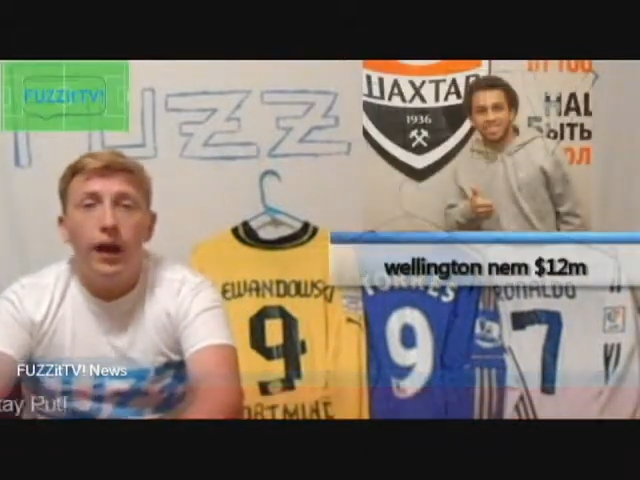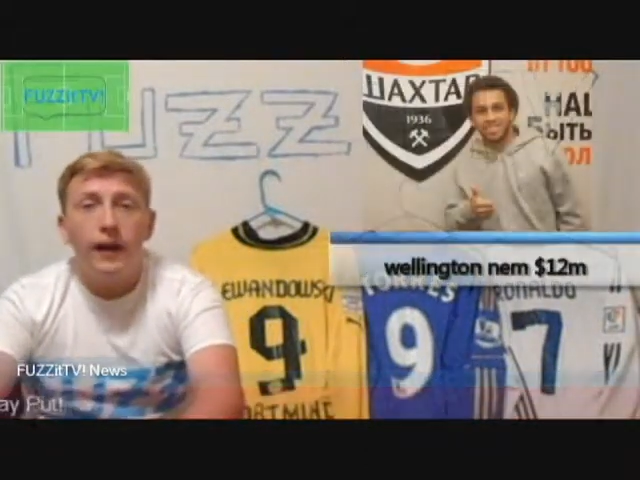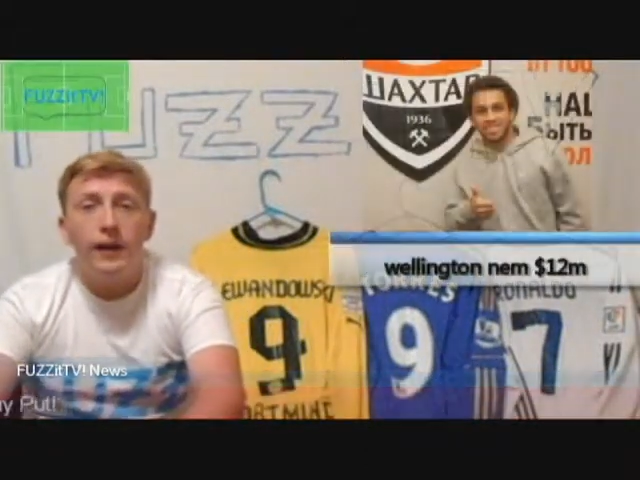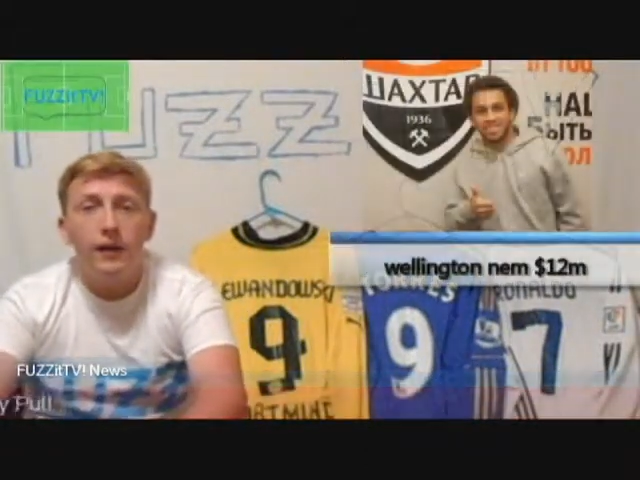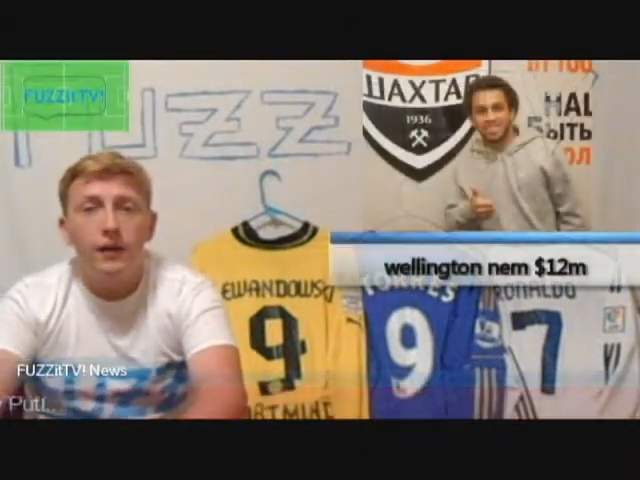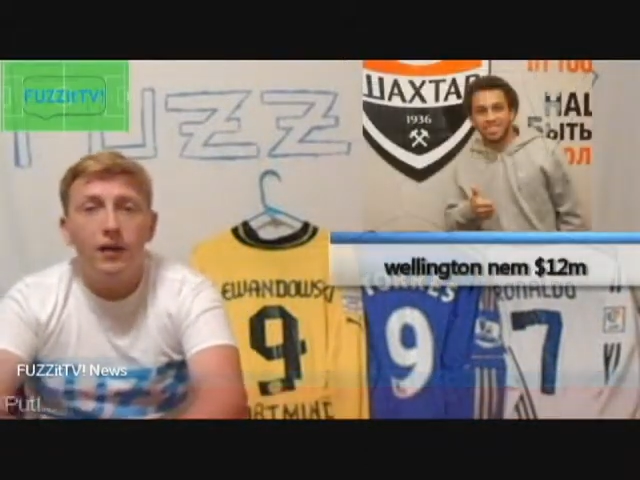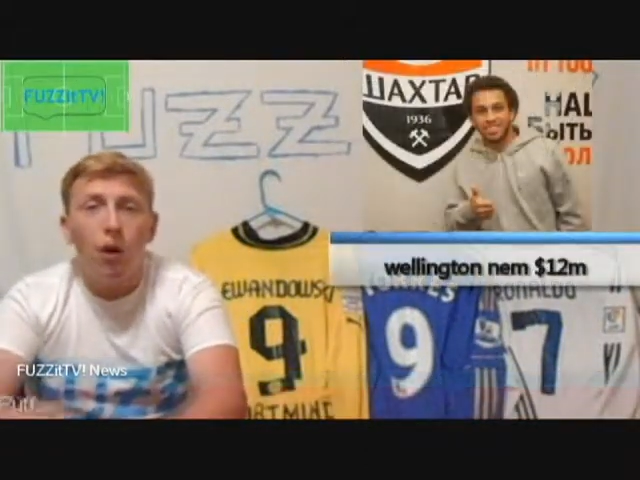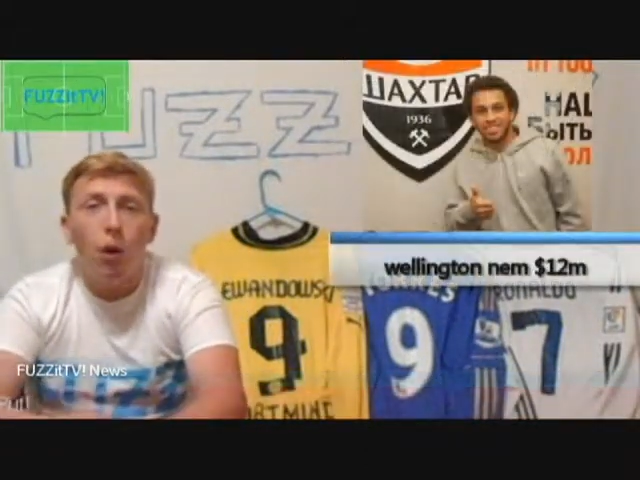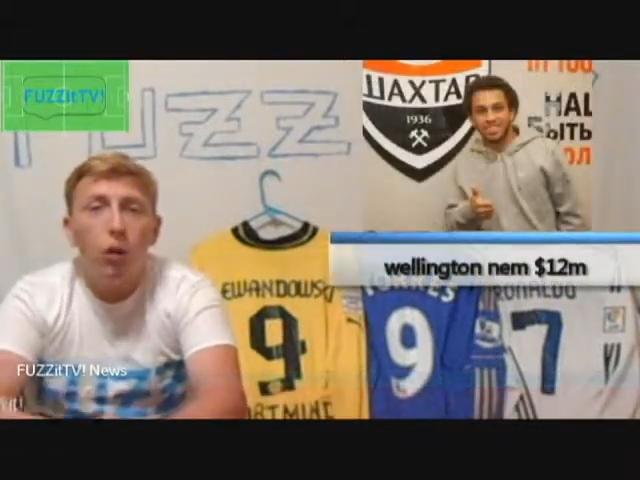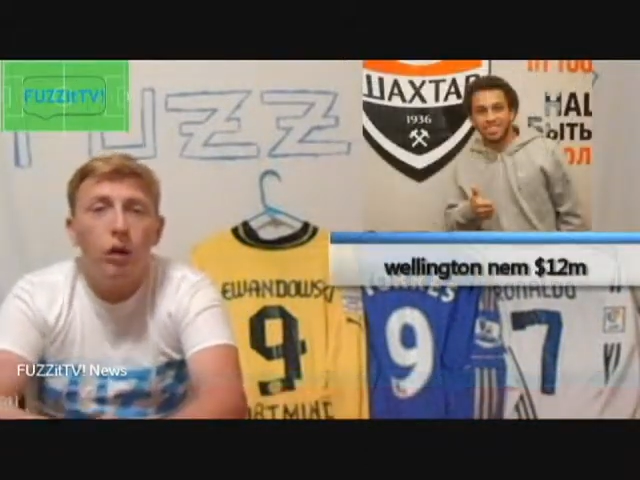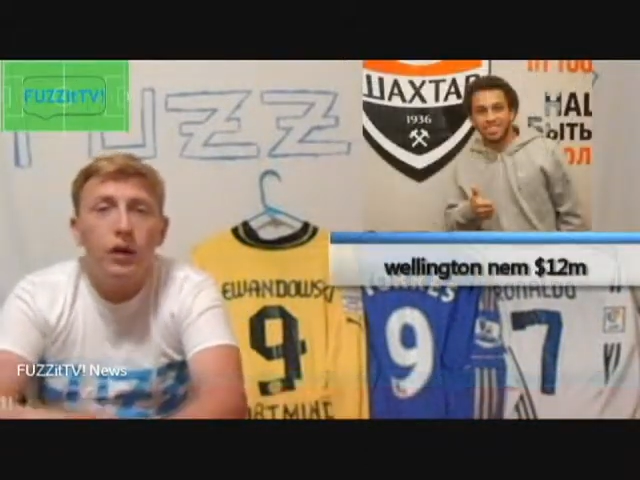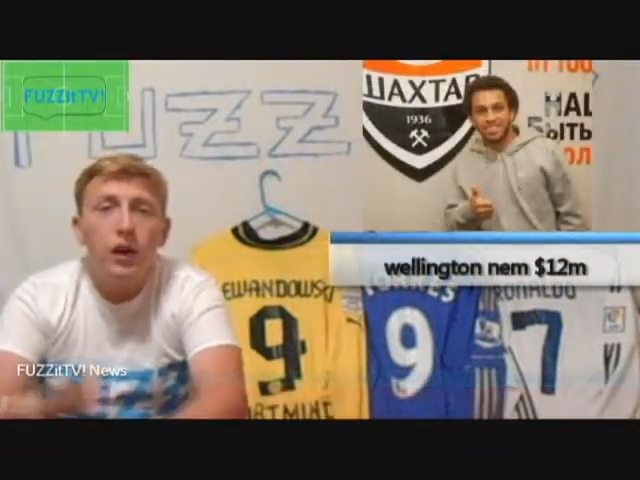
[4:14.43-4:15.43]
and he's
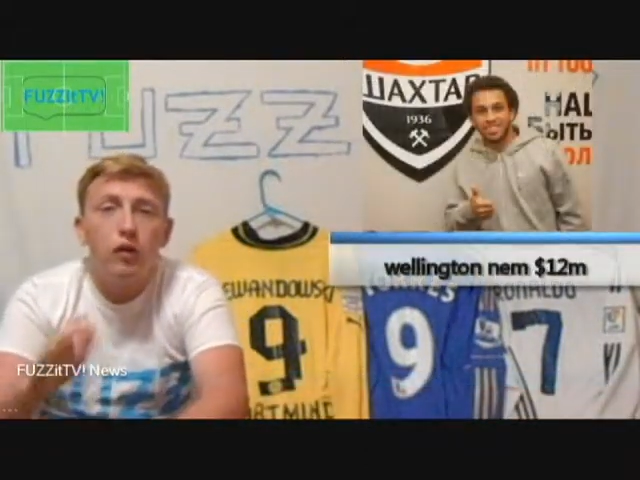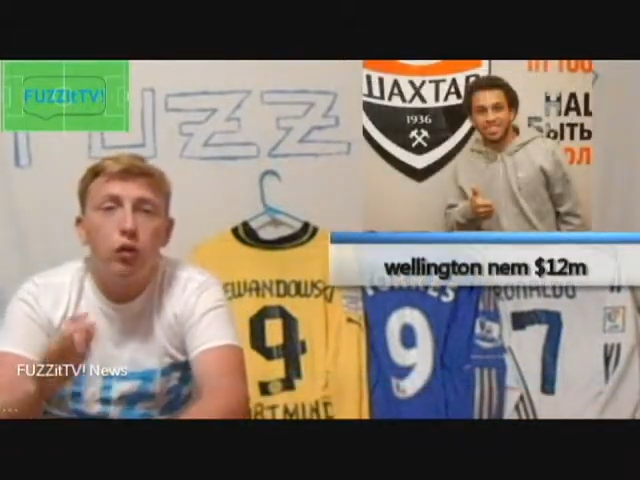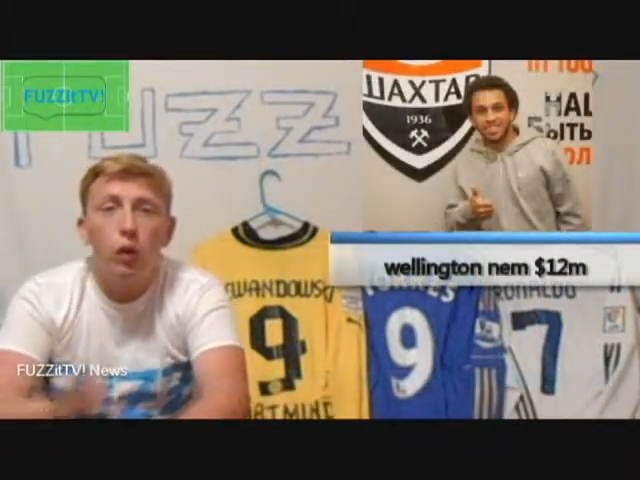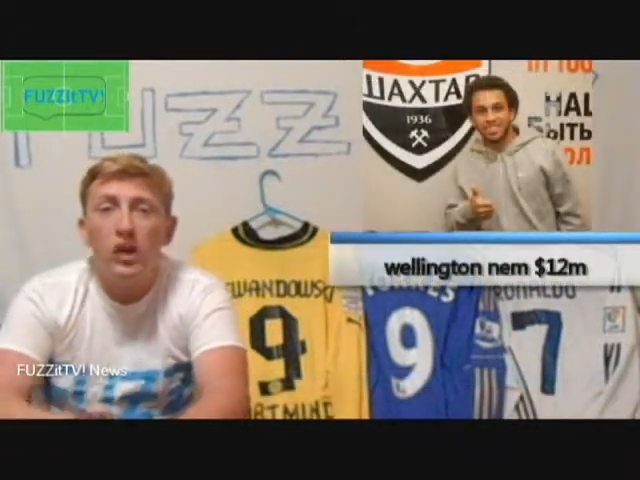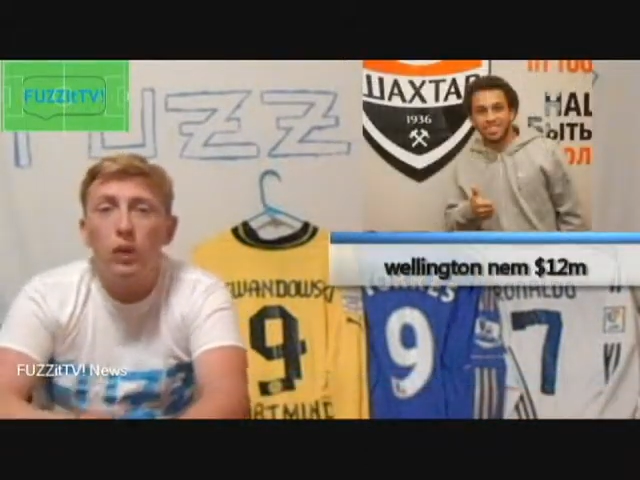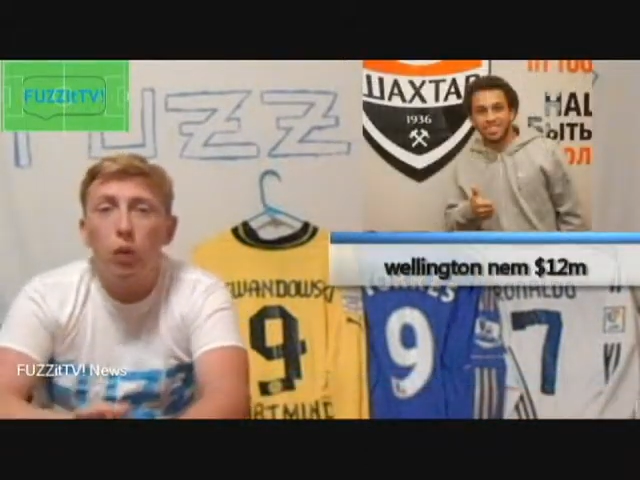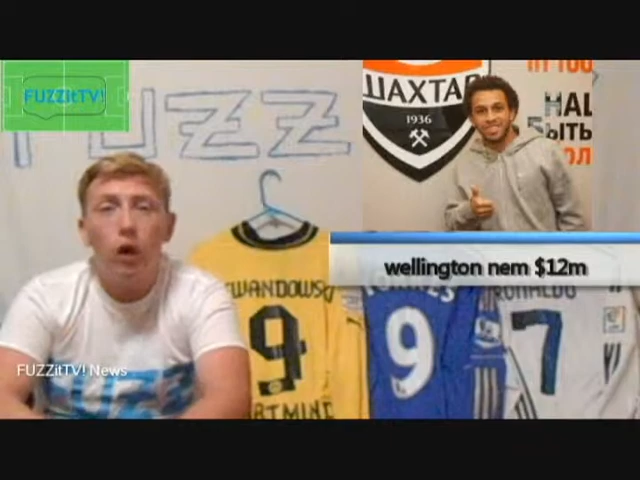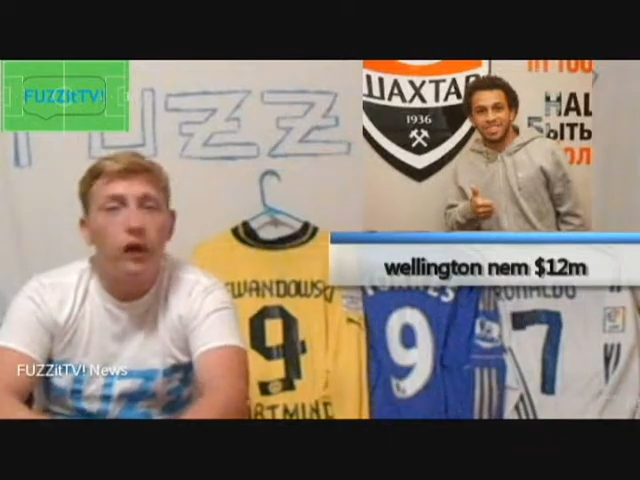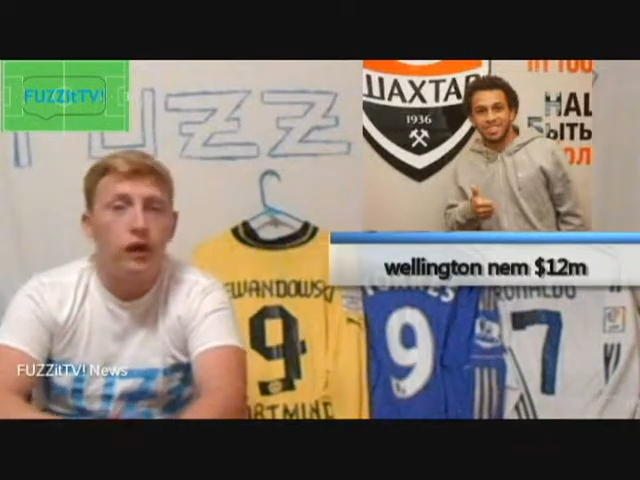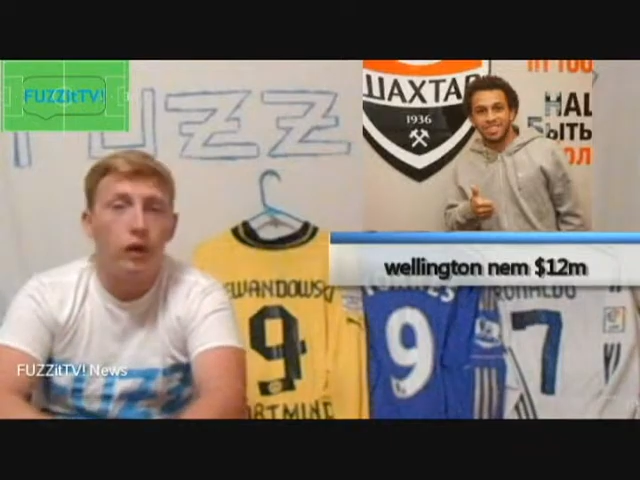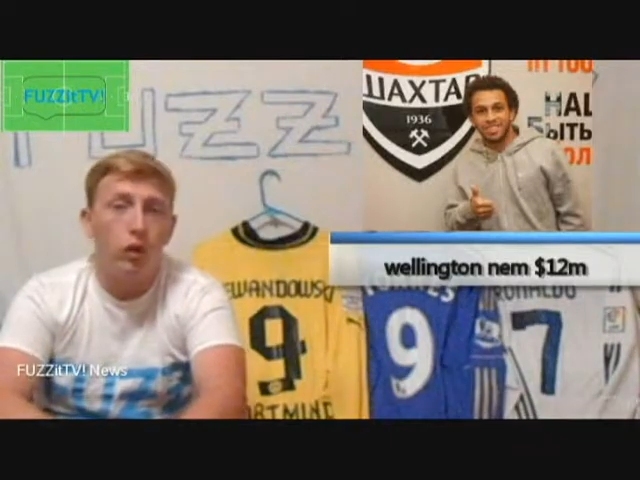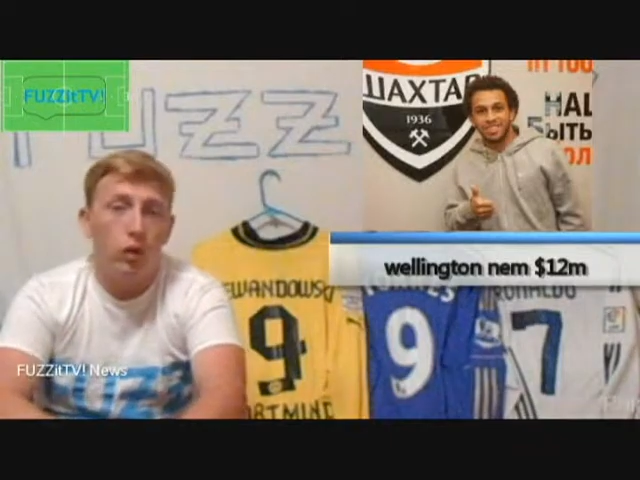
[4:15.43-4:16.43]
only a
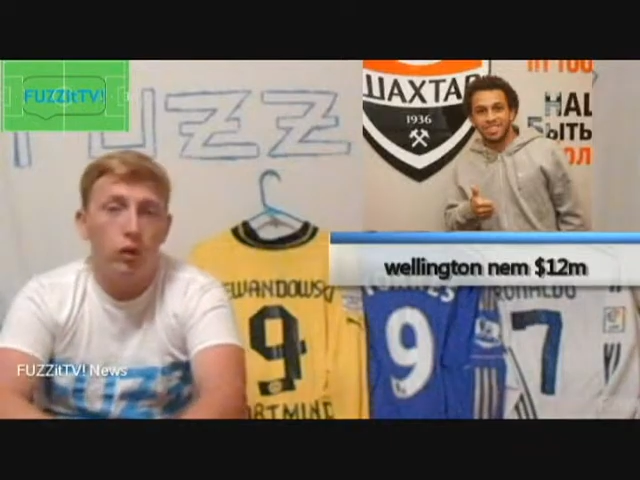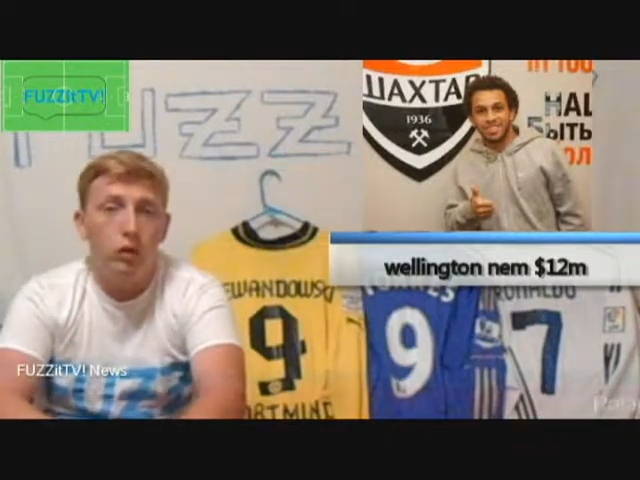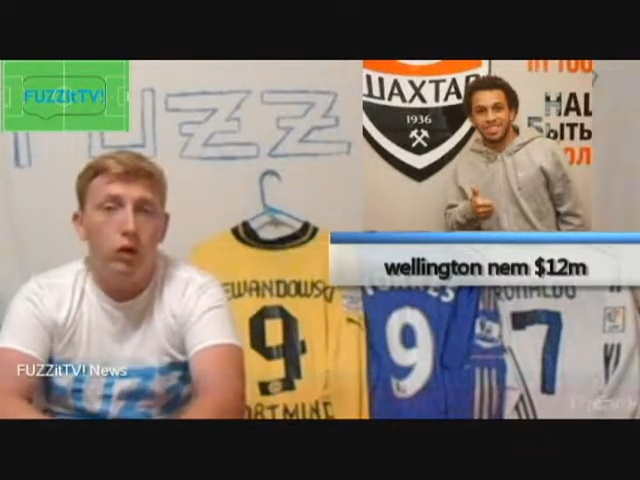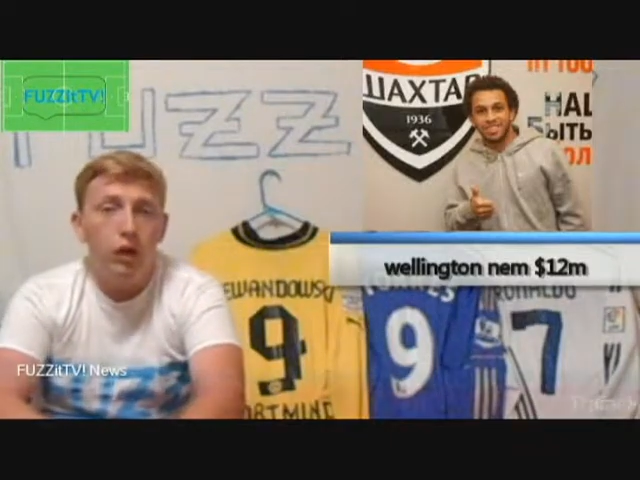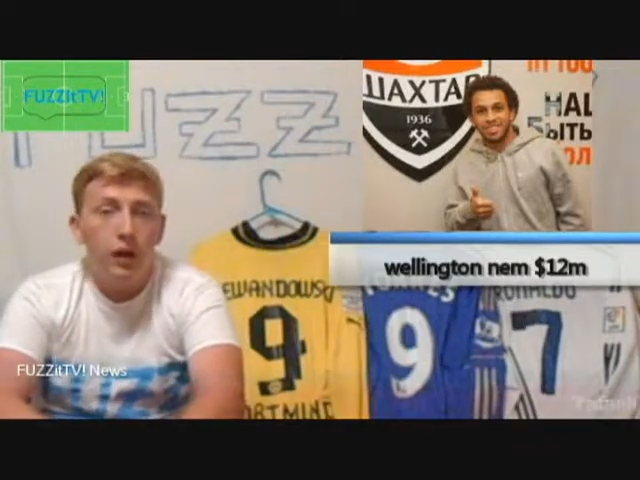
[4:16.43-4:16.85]
21-year-old.